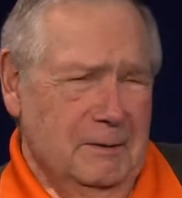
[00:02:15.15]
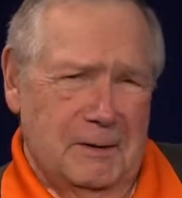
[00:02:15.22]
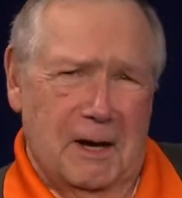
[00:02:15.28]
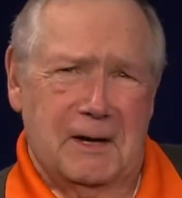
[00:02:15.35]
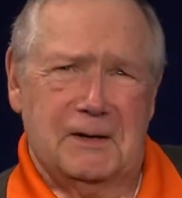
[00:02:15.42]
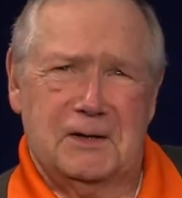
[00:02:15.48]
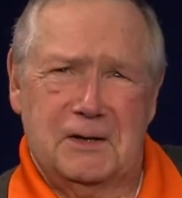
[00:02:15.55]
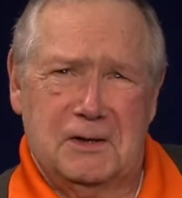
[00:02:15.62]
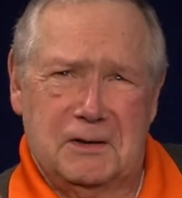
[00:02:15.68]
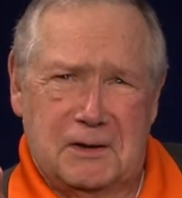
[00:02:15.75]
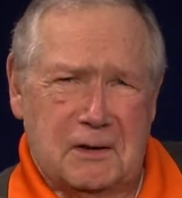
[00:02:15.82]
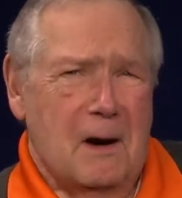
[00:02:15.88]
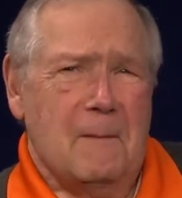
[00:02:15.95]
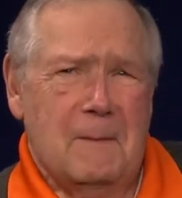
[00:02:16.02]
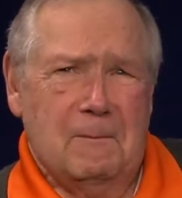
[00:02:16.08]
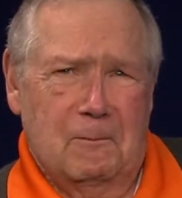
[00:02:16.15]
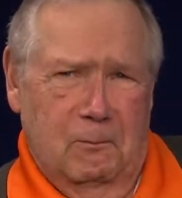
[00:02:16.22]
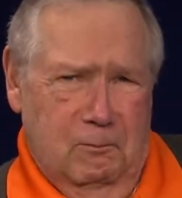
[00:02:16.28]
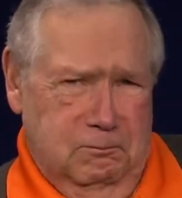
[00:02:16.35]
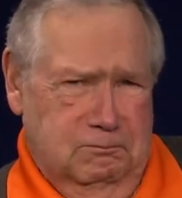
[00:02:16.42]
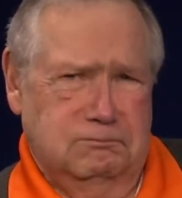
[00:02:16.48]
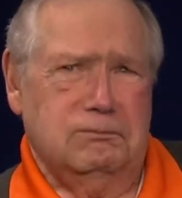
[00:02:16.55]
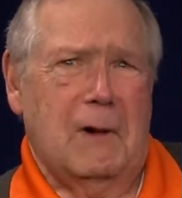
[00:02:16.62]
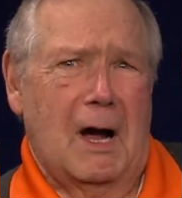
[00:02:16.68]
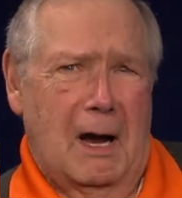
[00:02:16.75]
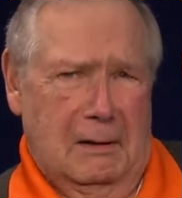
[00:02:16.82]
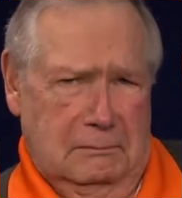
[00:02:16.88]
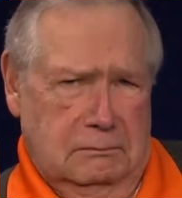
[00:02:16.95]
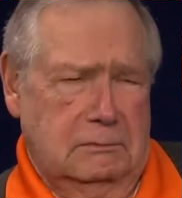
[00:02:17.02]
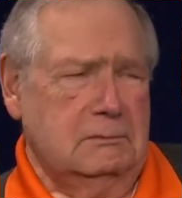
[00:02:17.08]
the dumb
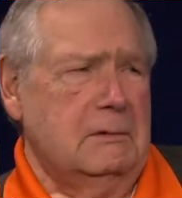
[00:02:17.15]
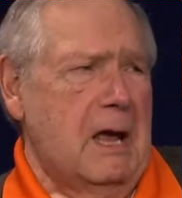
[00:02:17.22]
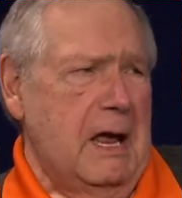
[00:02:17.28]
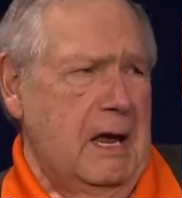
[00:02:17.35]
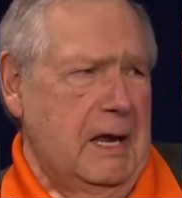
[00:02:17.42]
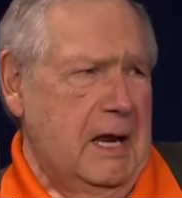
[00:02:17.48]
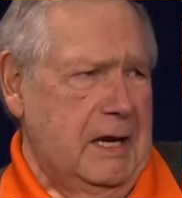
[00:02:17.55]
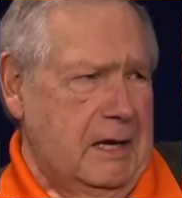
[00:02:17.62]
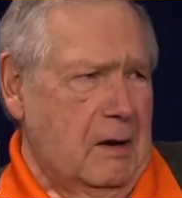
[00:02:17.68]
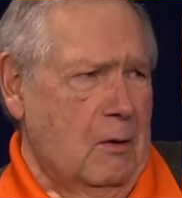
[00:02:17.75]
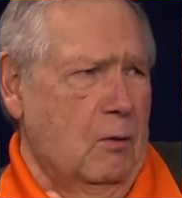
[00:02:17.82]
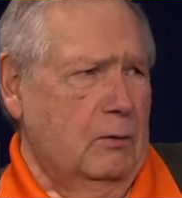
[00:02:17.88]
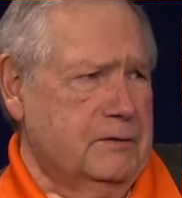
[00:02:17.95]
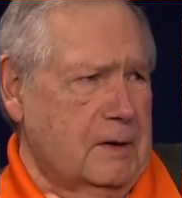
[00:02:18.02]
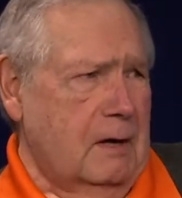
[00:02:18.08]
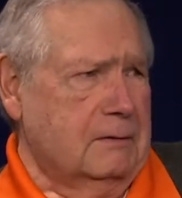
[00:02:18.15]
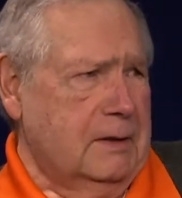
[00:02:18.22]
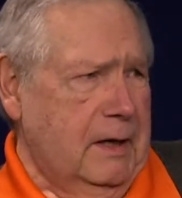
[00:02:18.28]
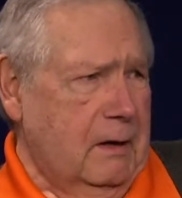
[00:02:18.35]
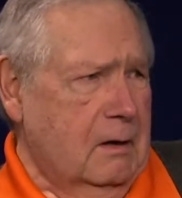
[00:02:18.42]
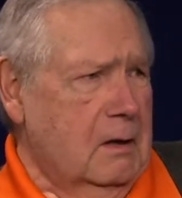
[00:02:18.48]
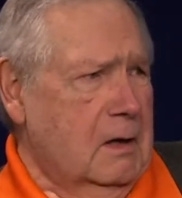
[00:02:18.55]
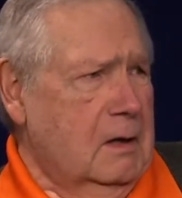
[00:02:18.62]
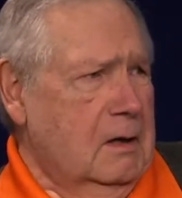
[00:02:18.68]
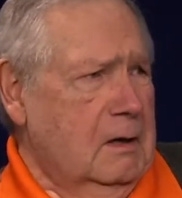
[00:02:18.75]
a-holes out there.